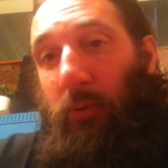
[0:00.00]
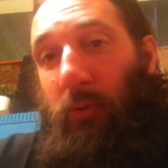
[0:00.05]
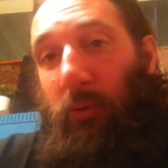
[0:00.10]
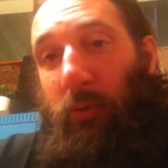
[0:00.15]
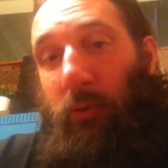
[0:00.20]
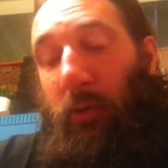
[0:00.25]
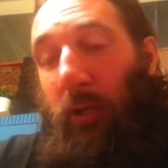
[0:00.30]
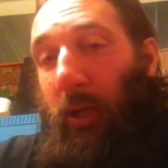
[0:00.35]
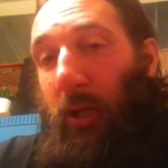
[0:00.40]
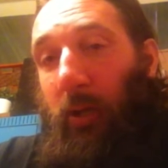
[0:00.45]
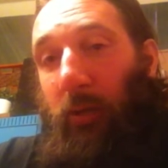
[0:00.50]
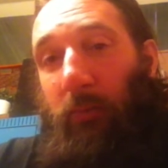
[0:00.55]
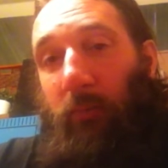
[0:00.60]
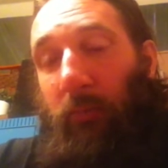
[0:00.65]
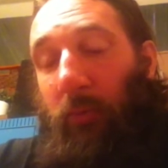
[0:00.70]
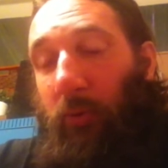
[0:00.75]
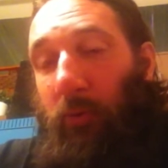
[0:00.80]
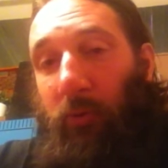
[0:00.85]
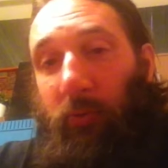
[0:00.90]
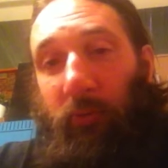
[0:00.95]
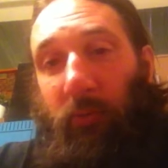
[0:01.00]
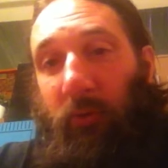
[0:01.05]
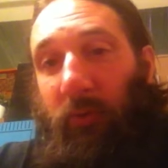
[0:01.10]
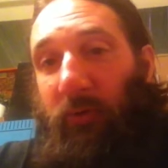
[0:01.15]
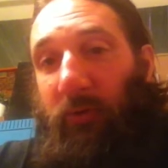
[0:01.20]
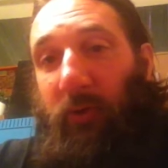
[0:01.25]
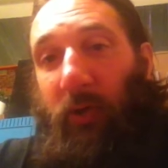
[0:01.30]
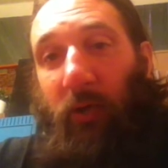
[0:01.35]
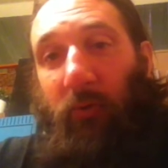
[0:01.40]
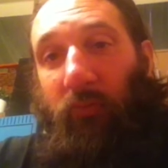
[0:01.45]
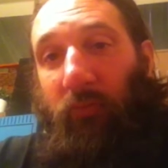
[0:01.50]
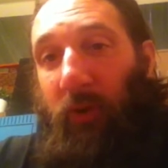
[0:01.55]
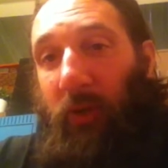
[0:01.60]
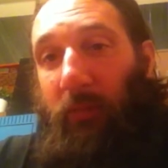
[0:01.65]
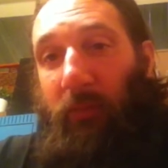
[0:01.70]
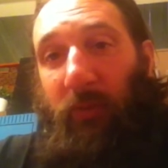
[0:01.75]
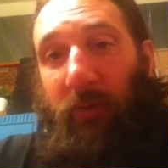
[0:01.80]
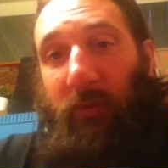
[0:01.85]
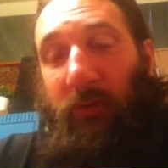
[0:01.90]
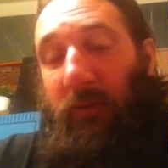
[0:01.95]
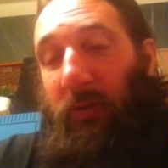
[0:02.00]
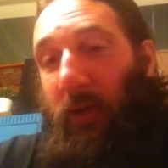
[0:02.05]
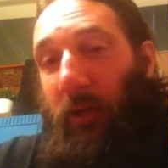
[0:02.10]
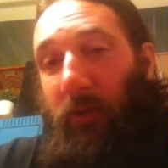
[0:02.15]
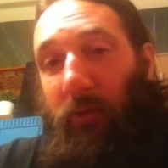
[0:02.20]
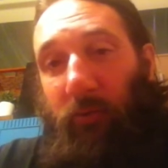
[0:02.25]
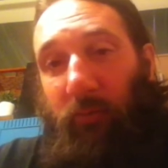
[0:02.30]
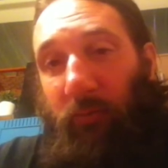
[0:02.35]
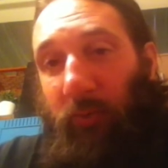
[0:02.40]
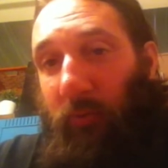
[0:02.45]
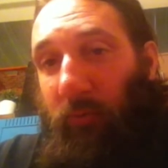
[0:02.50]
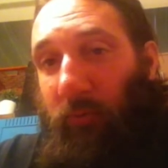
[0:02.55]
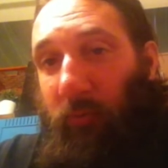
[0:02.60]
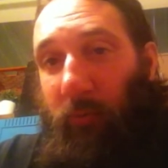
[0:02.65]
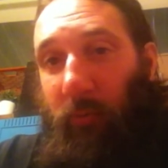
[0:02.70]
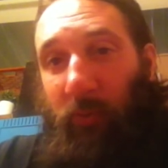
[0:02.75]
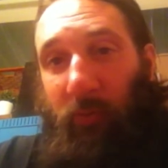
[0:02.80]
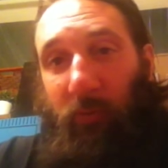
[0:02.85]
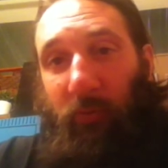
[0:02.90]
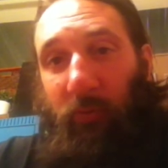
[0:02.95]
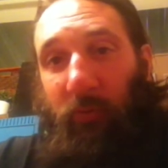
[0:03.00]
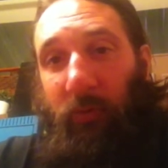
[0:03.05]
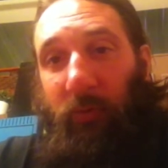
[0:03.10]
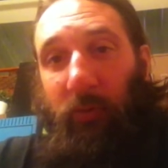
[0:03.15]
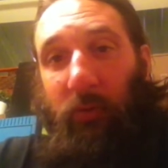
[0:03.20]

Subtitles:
Not murderers, not rapists, not career criminals,